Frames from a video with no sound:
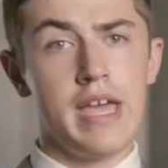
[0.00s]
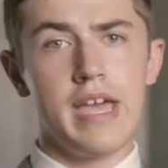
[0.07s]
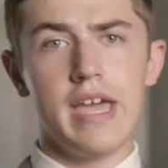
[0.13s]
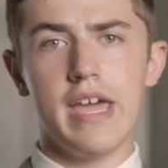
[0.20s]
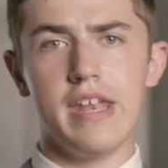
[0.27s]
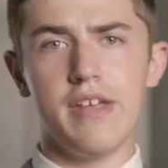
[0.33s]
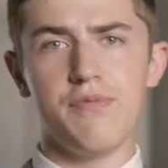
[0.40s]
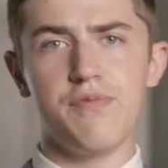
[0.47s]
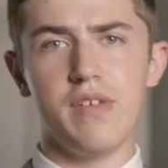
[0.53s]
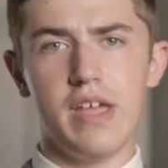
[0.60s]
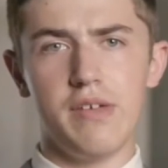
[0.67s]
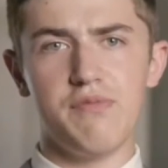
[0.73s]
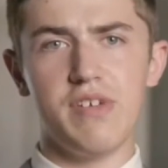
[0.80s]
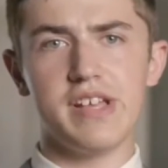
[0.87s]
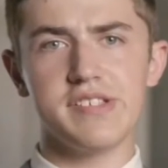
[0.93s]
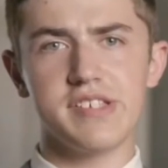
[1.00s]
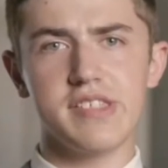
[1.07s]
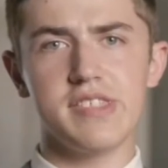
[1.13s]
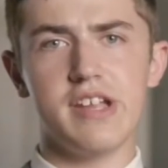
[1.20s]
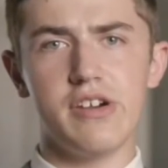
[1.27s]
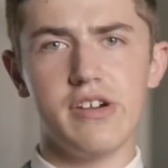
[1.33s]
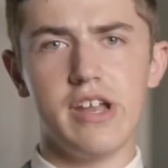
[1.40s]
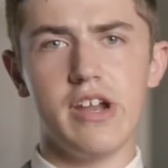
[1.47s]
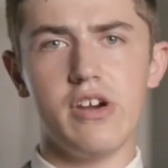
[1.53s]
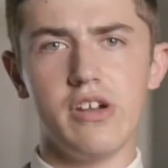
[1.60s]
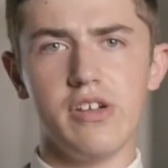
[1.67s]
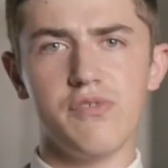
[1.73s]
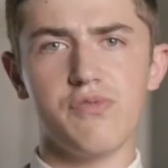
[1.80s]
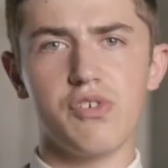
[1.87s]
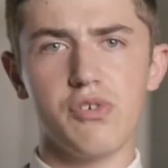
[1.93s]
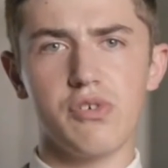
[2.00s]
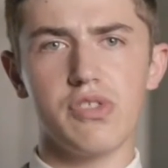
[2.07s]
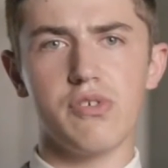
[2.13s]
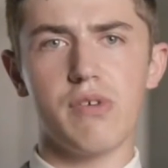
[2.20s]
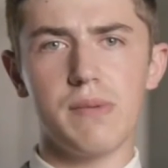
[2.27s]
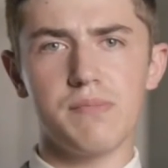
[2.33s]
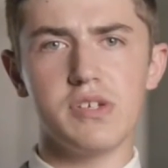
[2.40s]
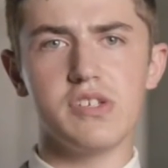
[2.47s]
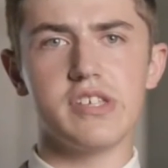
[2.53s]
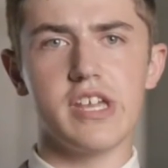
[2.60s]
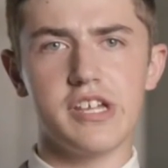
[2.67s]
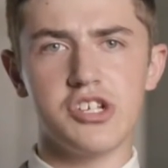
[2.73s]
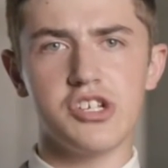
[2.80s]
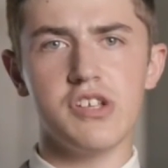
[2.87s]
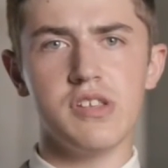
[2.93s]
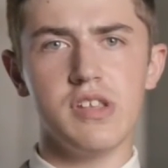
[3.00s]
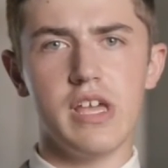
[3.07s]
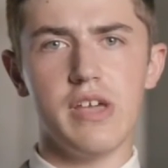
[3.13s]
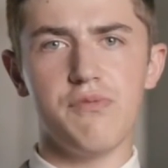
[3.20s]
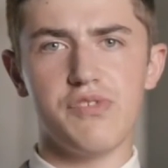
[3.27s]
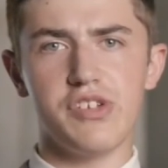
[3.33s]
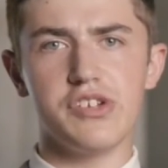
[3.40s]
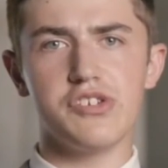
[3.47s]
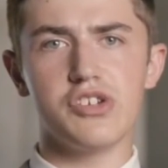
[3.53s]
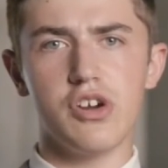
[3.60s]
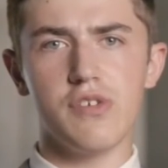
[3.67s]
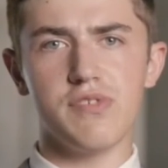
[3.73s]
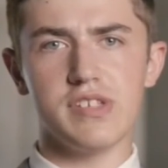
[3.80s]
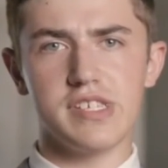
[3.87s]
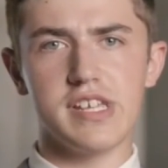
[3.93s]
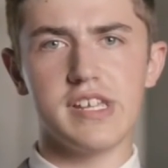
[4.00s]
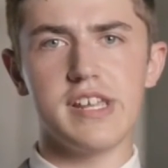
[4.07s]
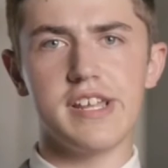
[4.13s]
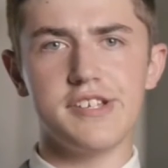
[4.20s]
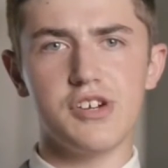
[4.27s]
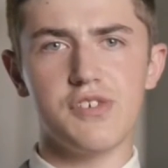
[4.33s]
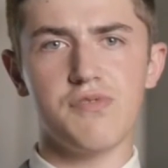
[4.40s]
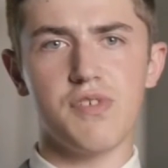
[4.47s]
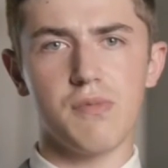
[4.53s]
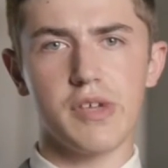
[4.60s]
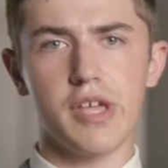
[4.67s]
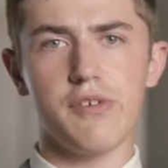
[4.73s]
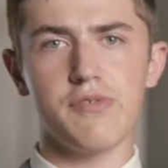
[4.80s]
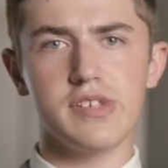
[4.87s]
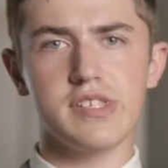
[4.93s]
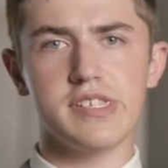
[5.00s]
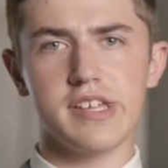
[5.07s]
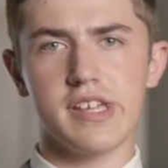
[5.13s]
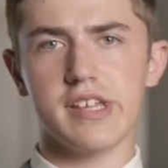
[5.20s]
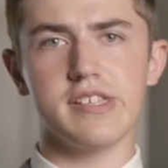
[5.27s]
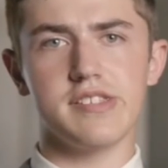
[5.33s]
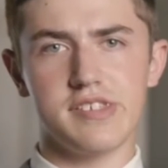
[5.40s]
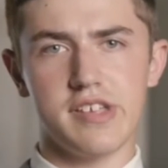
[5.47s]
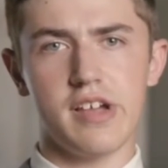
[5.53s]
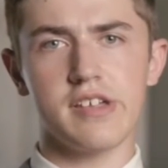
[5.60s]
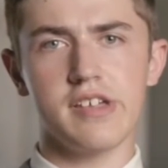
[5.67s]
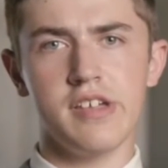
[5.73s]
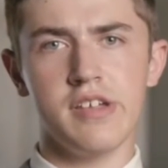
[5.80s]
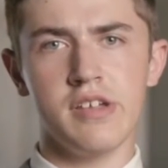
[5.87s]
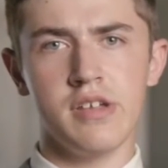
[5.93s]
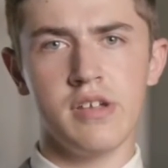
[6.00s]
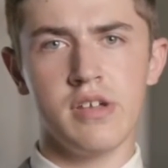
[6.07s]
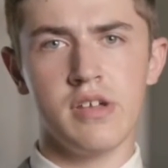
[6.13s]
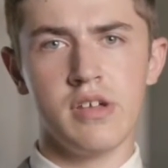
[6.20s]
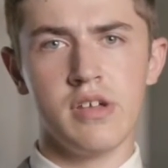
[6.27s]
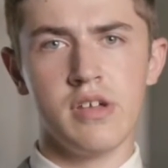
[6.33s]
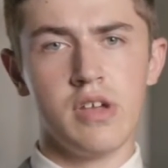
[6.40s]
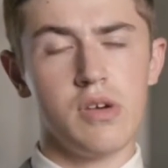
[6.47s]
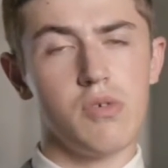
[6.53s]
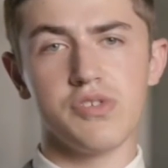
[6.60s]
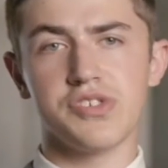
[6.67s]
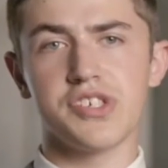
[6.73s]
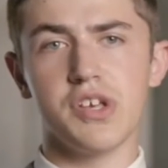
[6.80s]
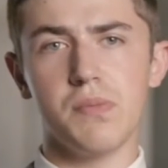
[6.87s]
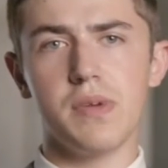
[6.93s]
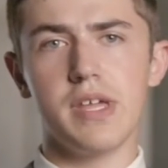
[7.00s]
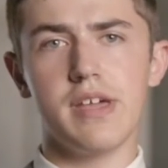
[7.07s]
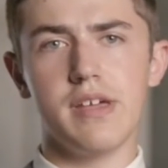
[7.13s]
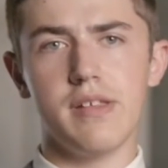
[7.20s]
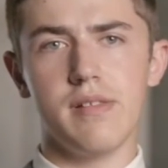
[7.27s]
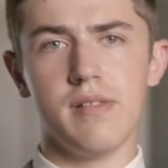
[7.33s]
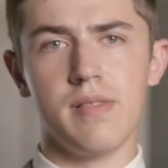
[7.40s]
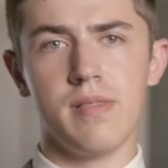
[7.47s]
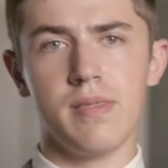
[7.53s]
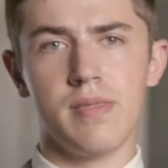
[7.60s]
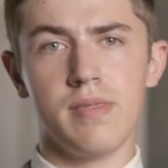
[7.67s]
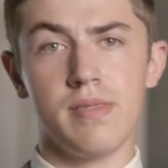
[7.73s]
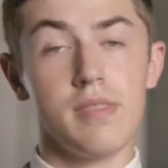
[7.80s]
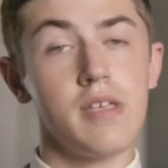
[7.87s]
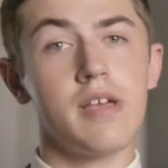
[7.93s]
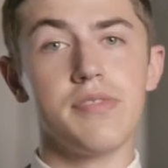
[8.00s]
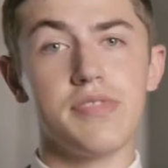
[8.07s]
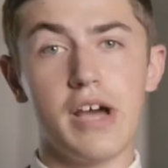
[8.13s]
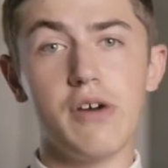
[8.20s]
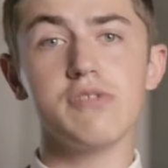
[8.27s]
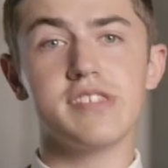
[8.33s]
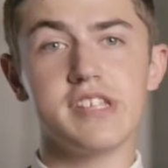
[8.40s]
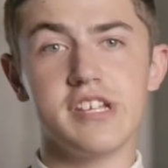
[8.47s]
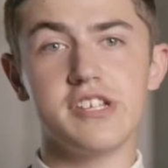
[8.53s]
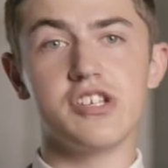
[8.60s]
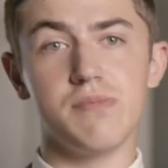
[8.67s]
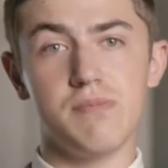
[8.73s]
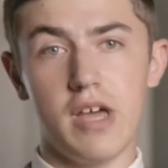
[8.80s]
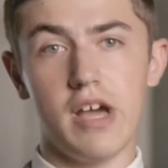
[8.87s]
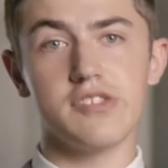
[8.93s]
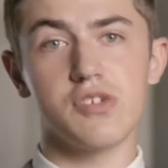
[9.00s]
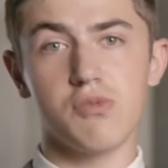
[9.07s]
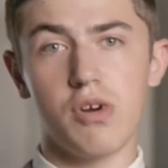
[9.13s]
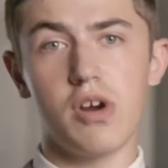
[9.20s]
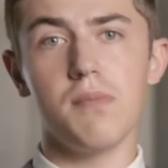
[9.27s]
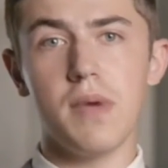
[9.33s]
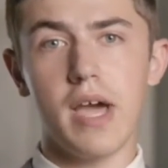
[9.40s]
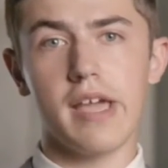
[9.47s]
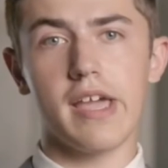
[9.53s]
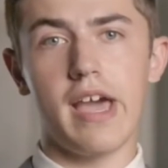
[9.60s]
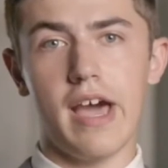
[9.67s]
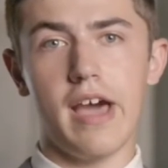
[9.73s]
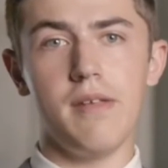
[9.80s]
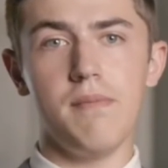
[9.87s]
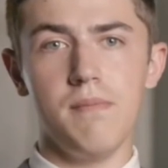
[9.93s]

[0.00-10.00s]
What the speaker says: And if advancing their narrative ruined the reputation and future of a teenager from Covington, Kentucky, well, so be it. That would teach him not to wear a MAGA hat.